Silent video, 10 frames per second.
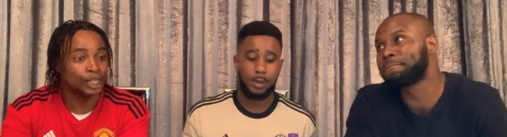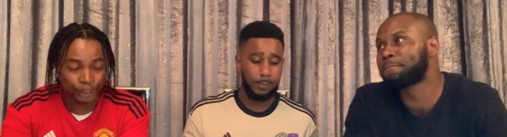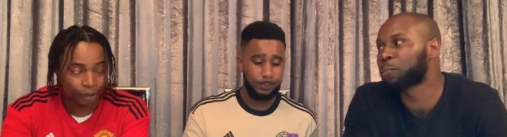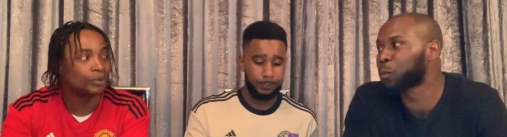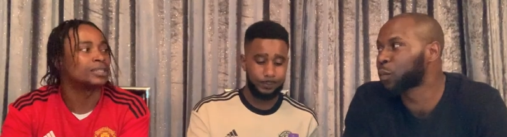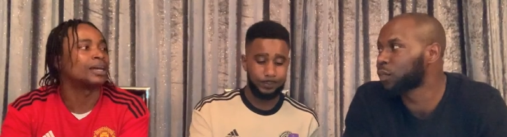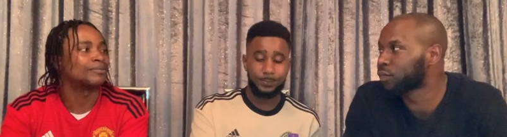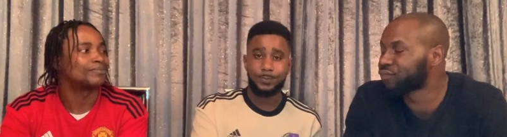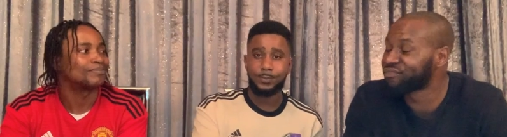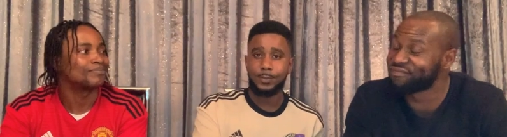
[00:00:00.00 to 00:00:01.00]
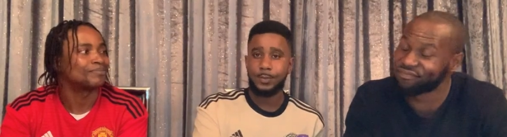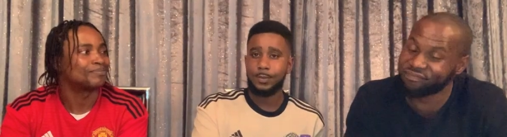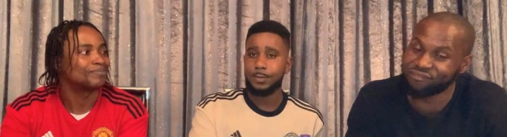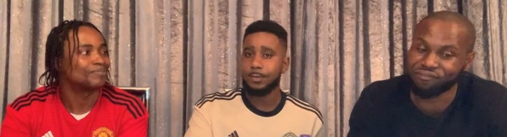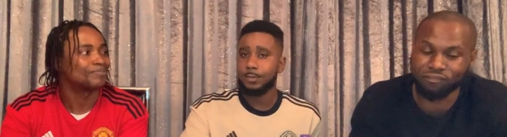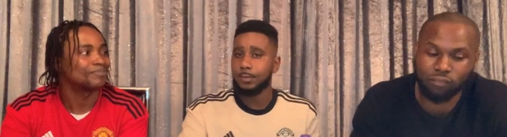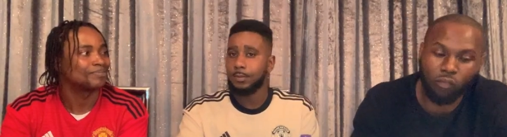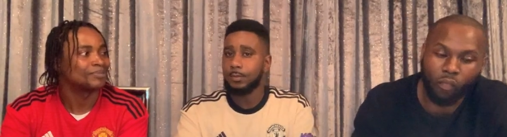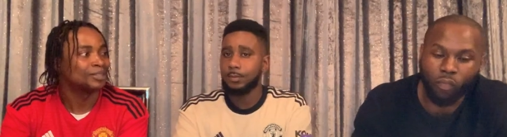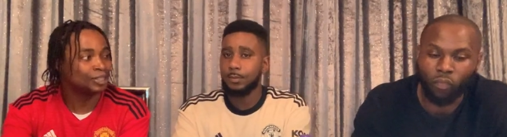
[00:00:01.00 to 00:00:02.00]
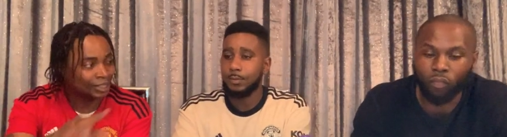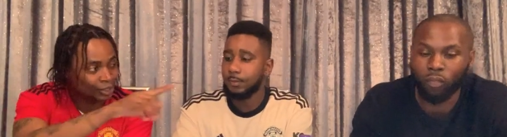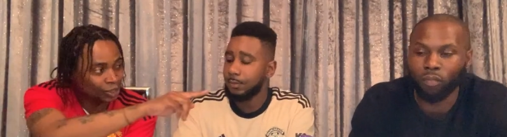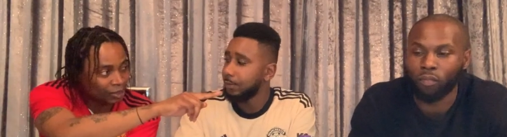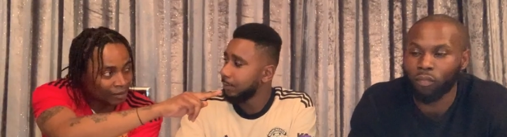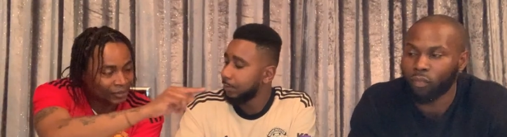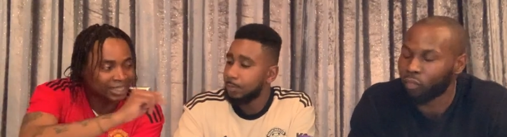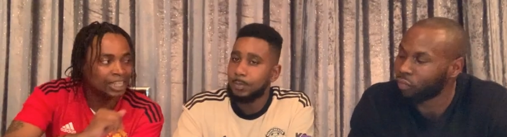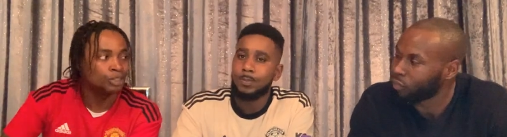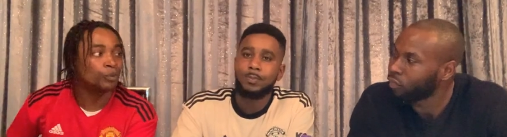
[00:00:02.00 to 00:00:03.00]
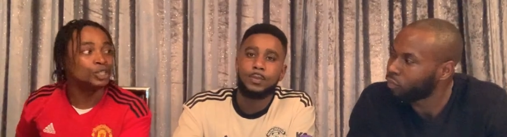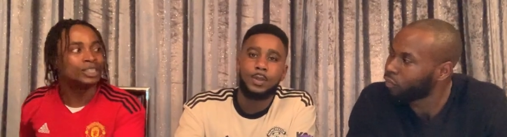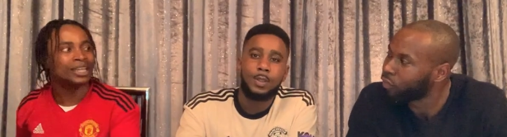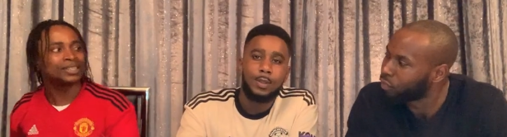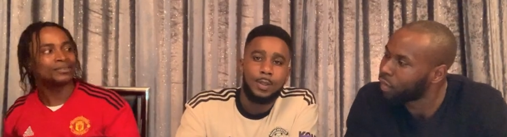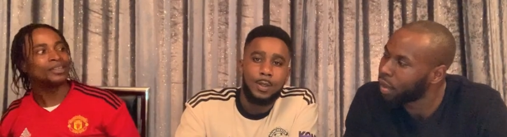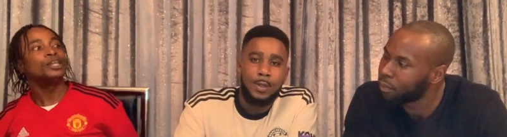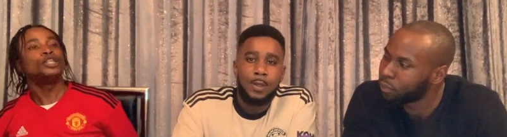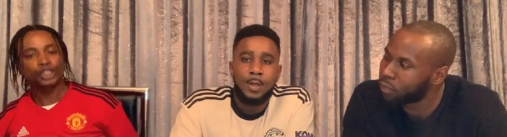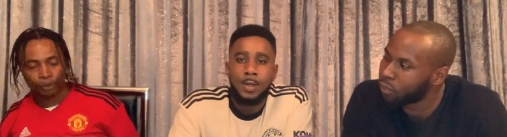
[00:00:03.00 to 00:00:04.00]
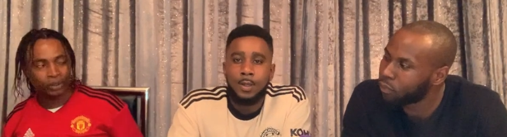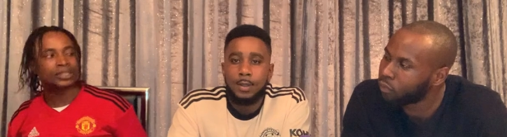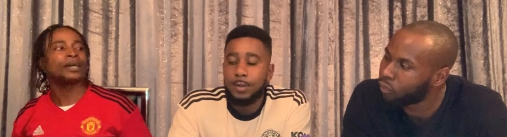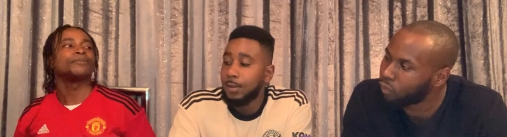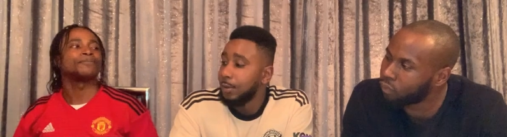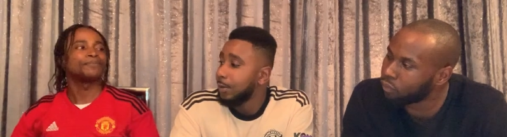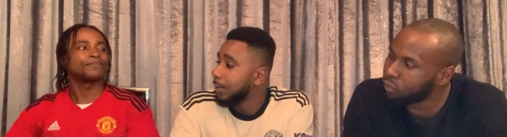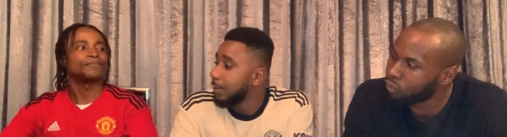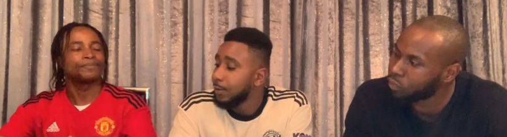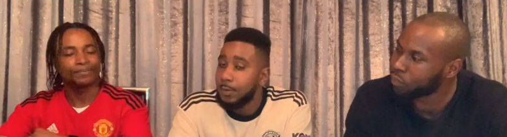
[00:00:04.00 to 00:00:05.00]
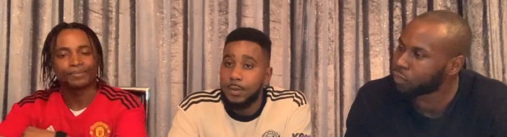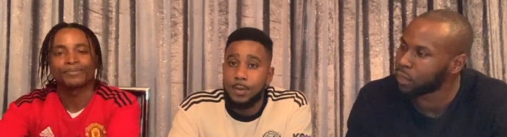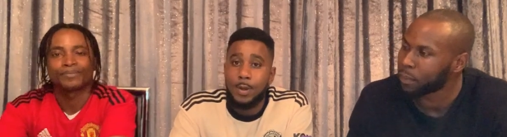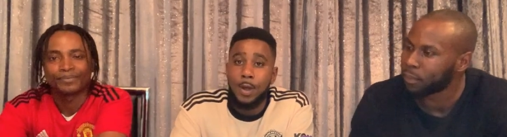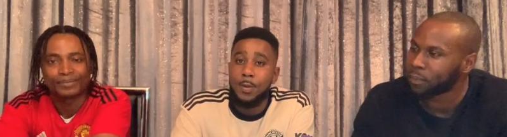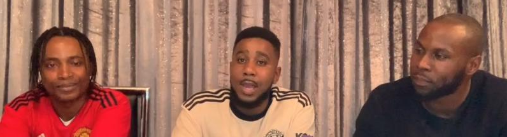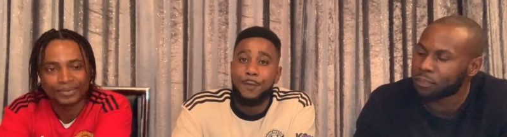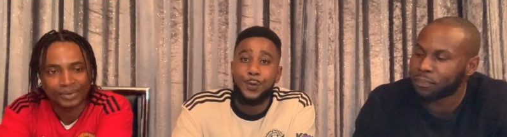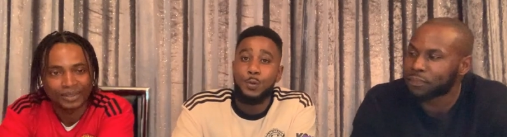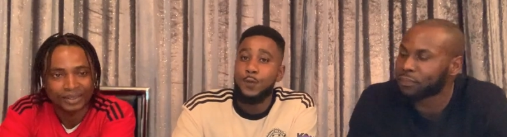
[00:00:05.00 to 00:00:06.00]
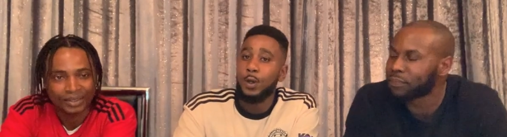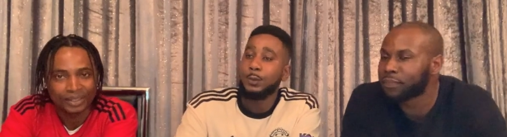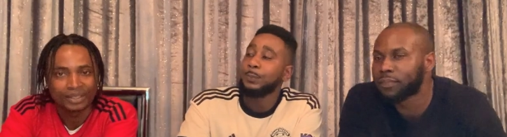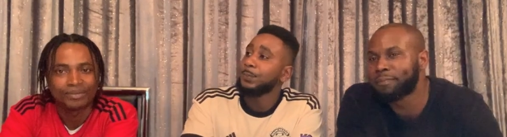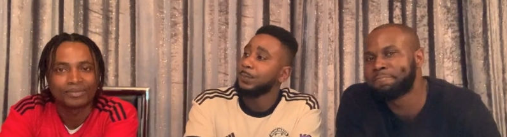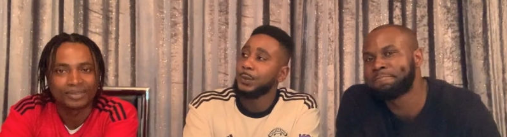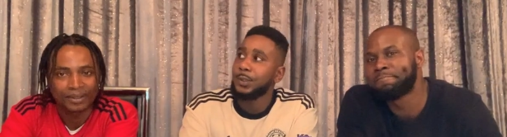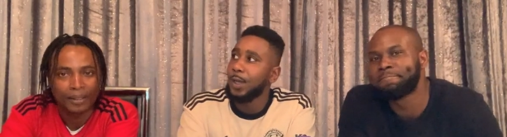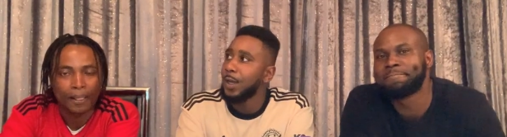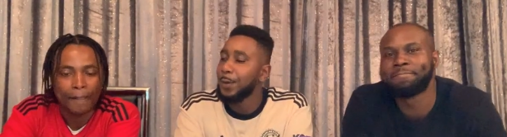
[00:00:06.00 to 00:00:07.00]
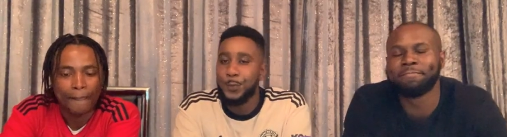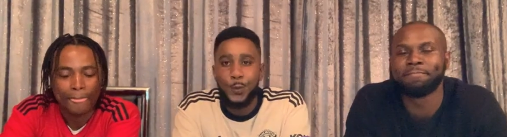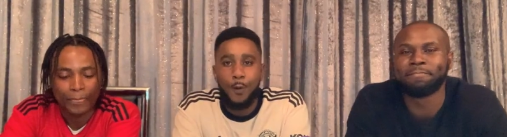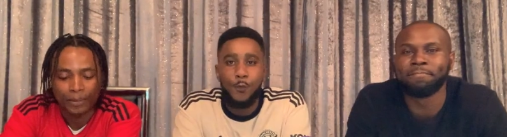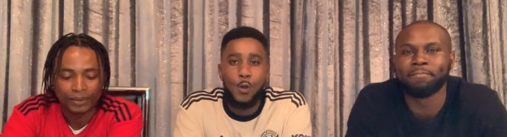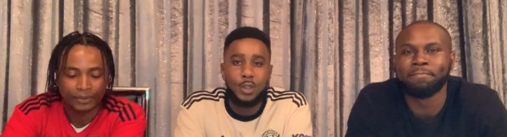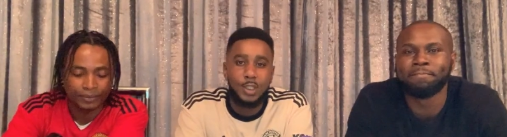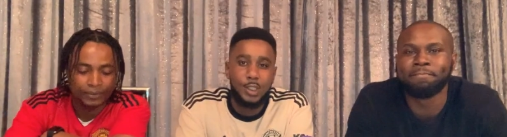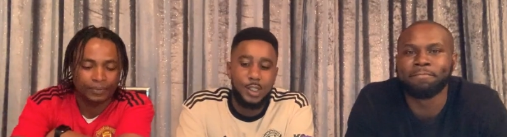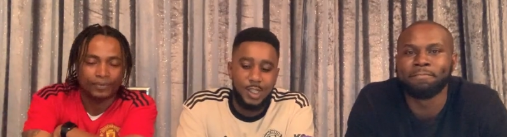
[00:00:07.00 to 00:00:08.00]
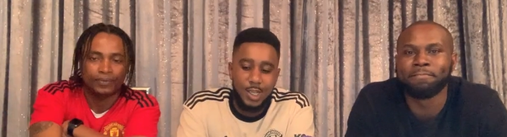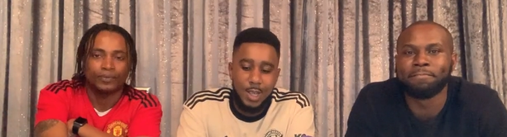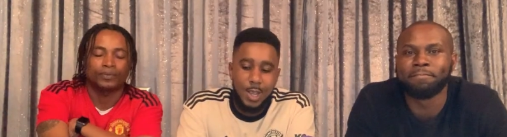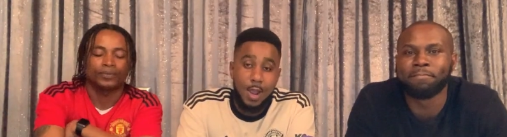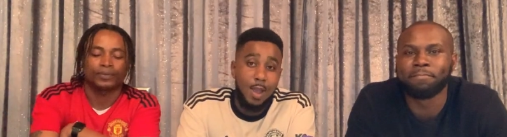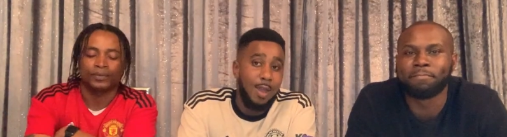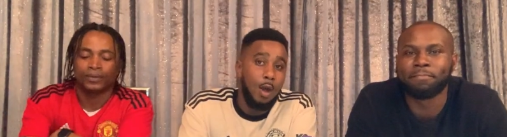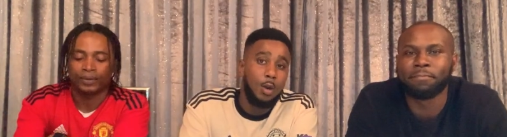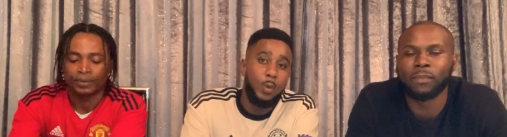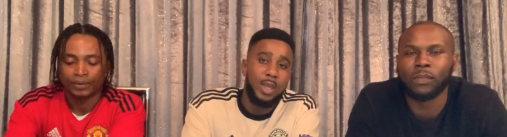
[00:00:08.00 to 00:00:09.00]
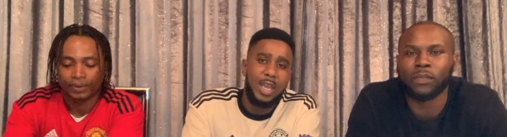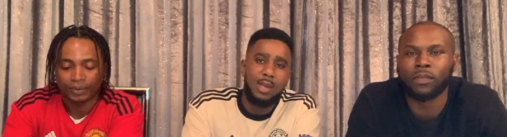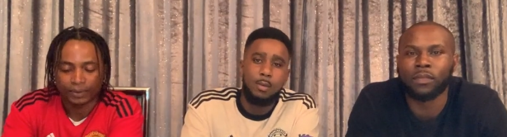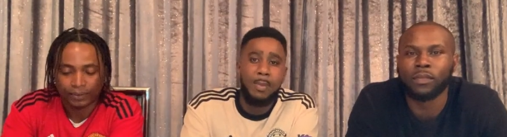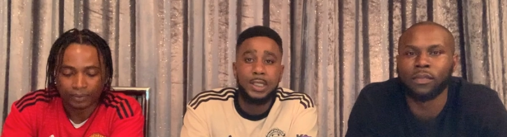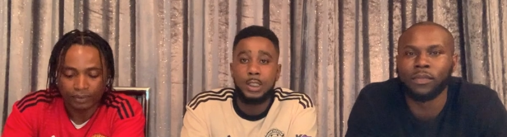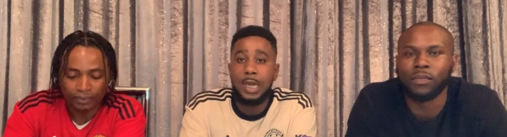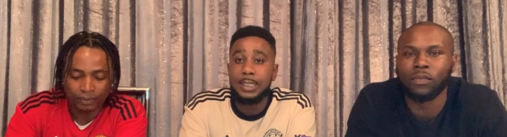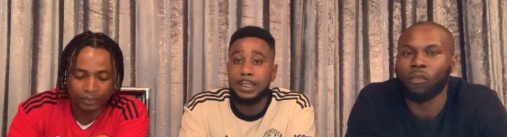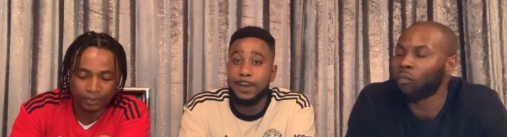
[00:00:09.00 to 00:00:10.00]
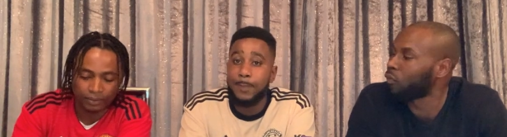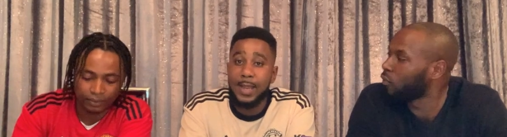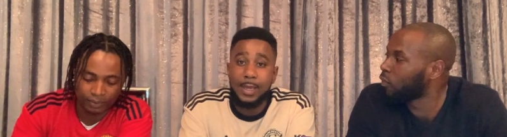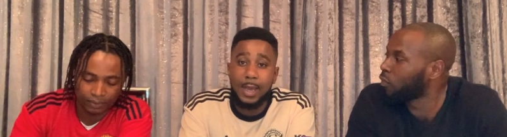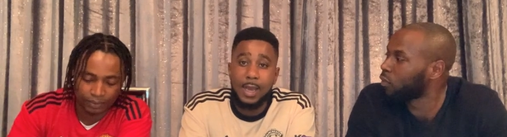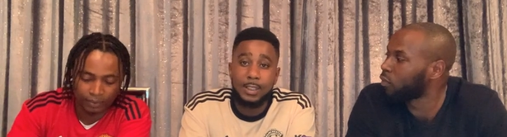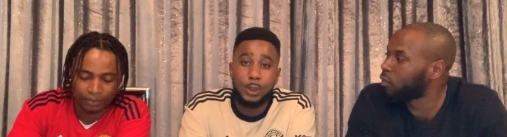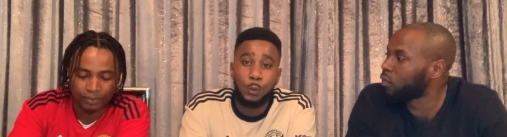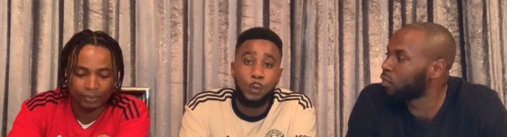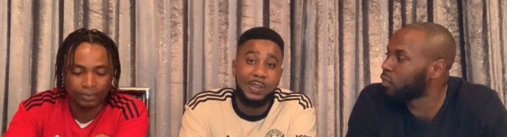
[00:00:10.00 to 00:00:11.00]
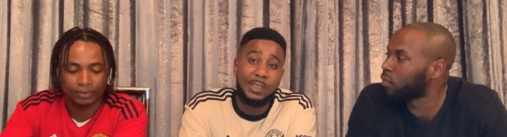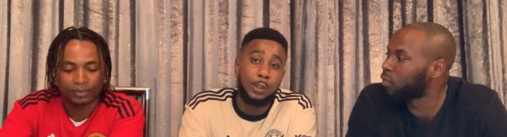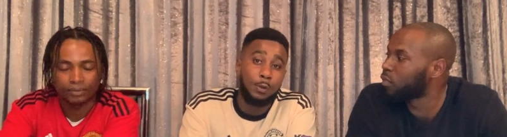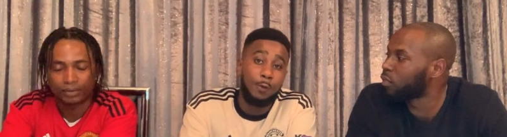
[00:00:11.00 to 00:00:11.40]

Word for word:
Speaker 1: They should have won that. I just emphasized what you said. Yeah. They should have won that. Mm -hmm. well, we have to
Speaker 2: move on. Um, of course, on the weekend, Manchester United did play, guys. We did